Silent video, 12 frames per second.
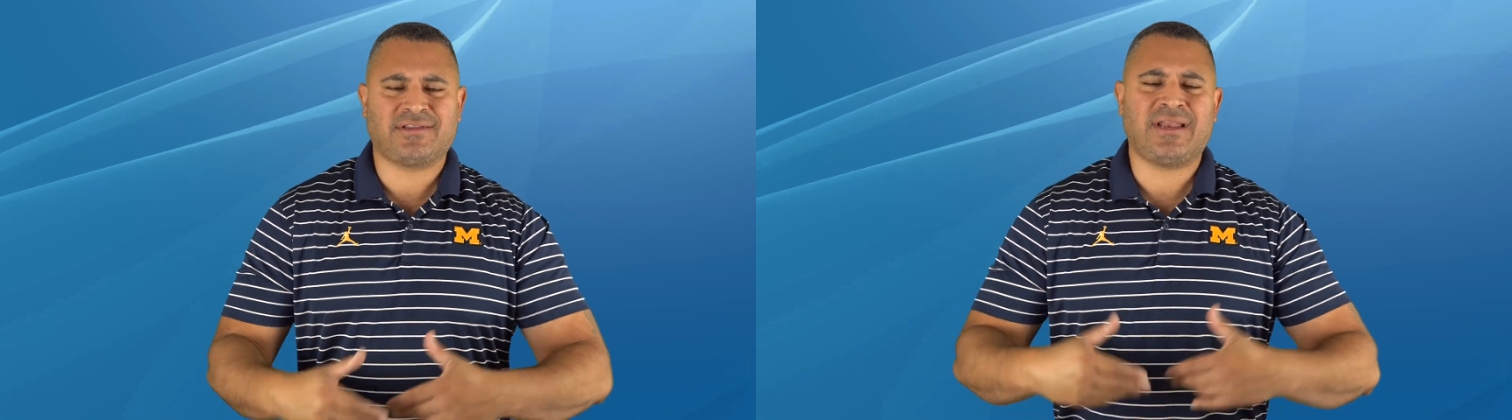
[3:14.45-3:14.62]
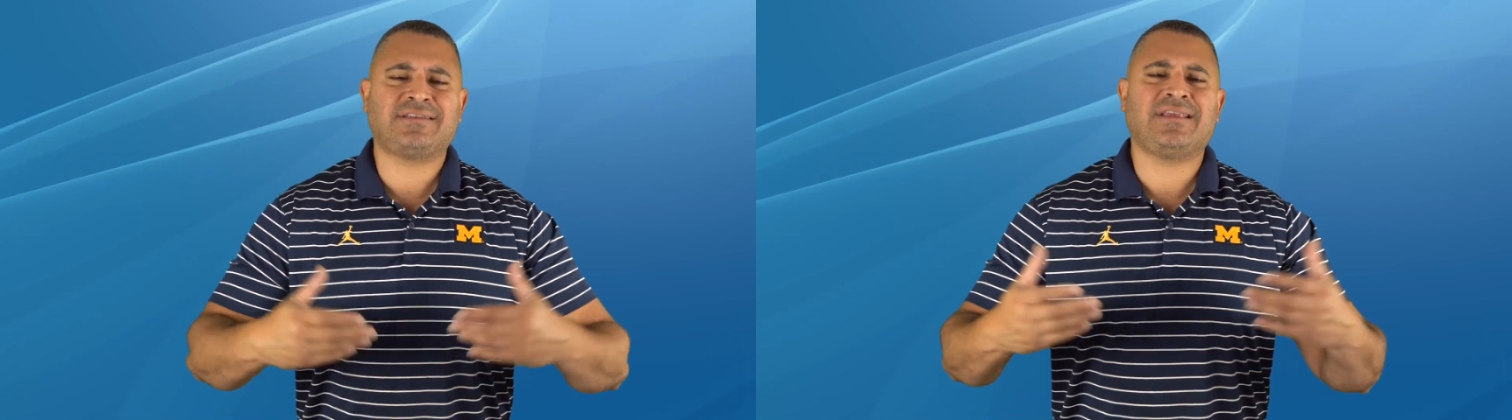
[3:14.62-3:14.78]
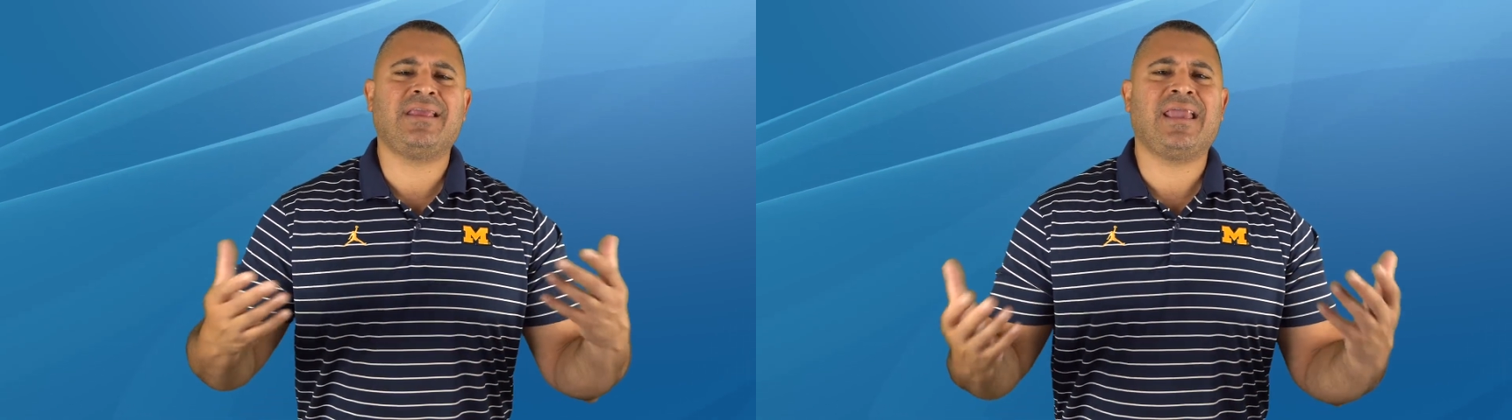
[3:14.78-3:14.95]
So
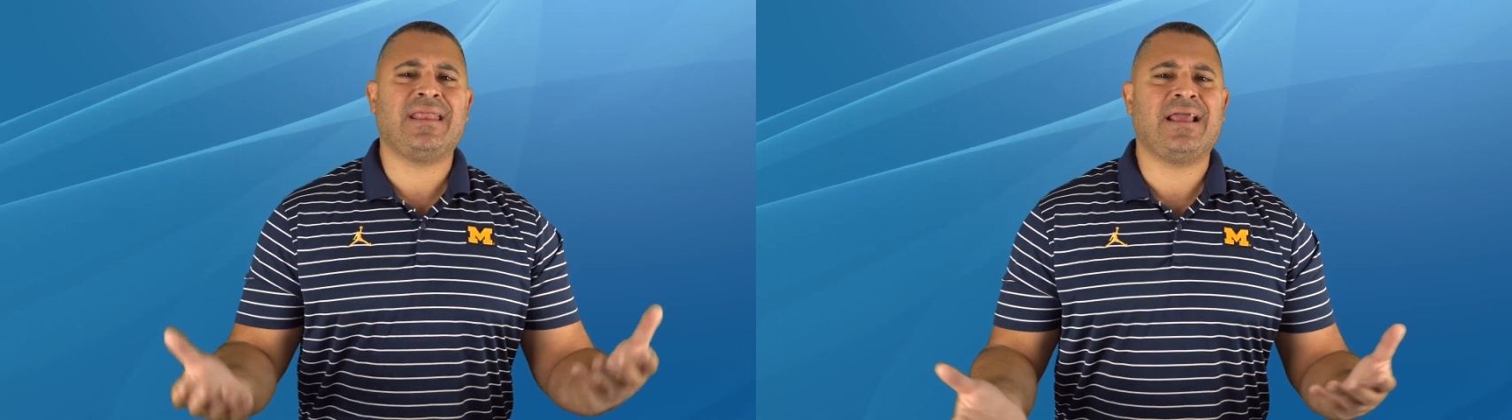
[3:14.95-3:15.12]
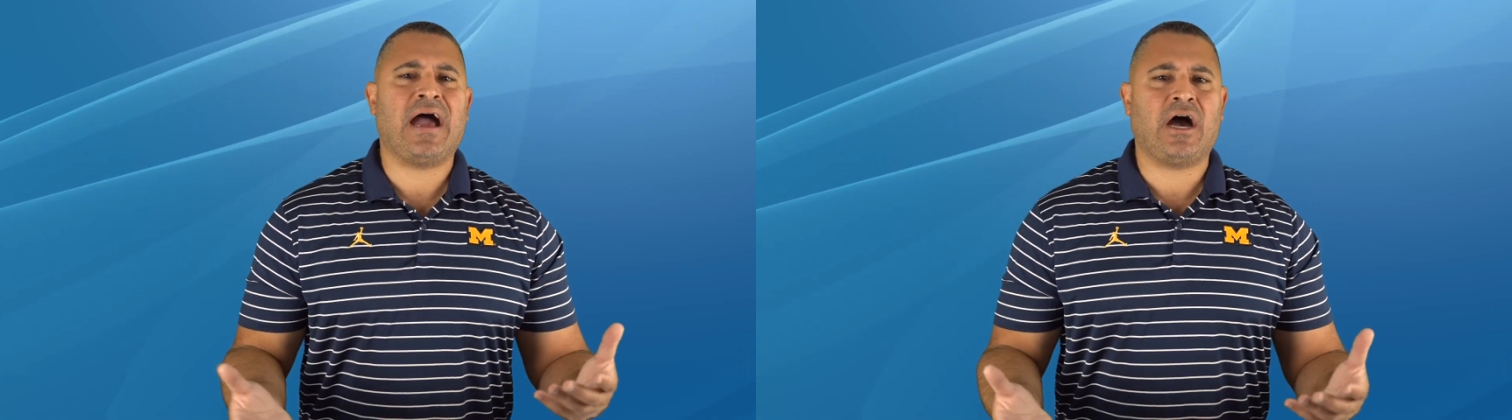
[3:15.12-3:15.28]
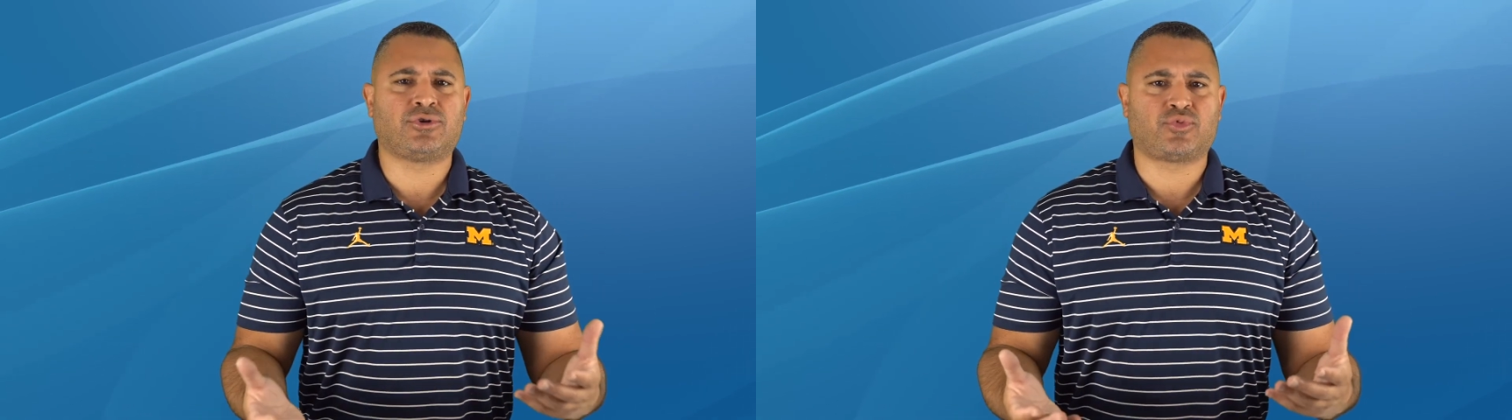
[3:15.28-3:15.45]
let's say you're getting a
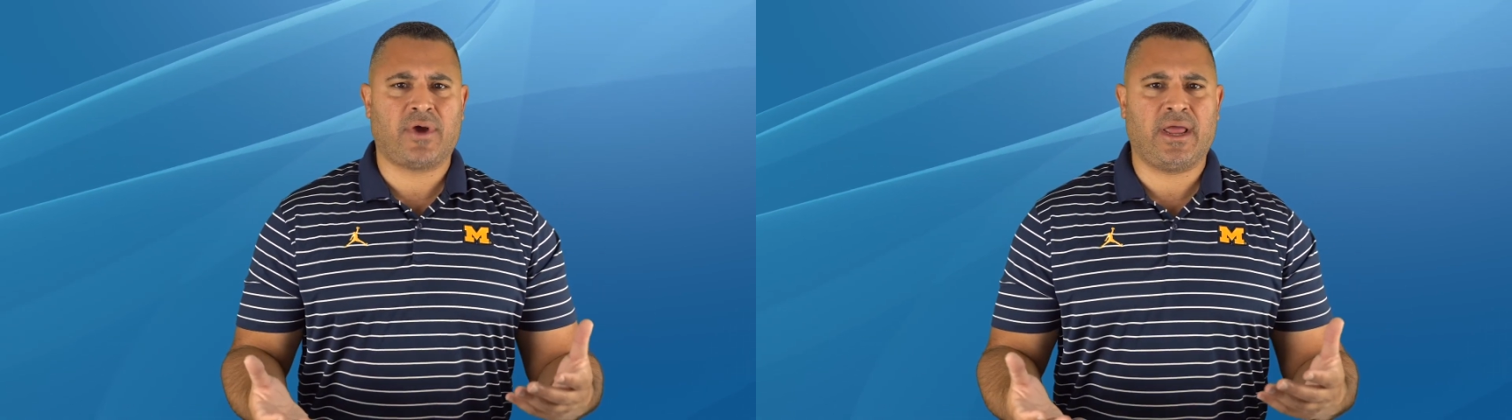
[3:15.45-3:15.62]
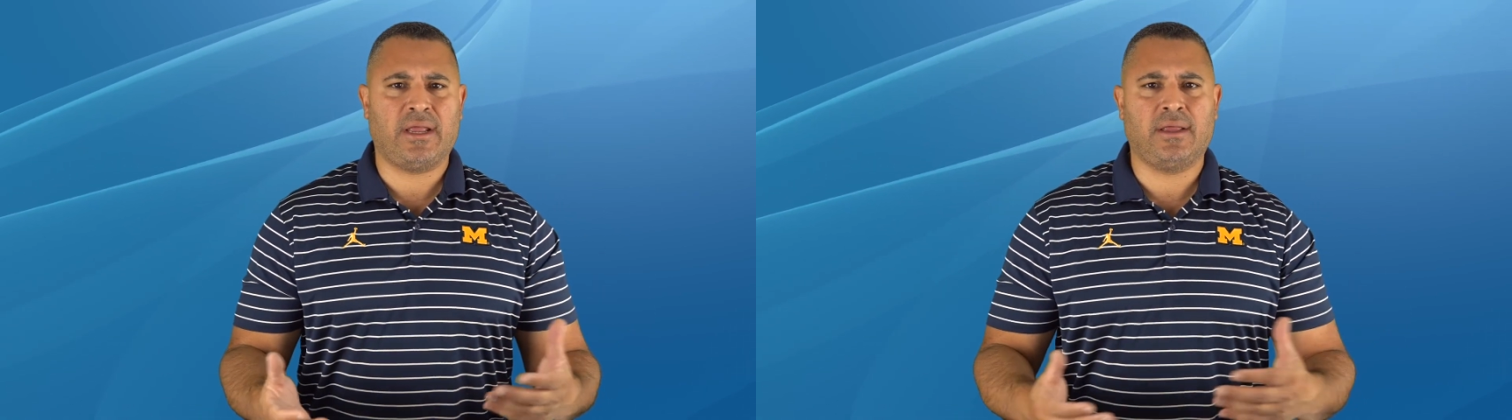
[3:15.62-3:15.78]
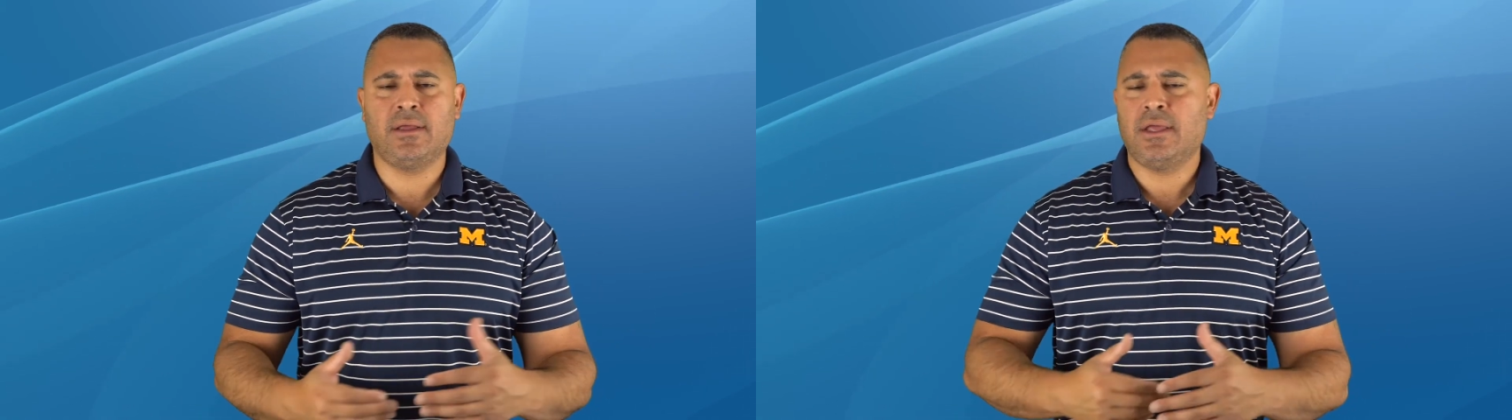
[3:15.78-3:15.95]
house ready,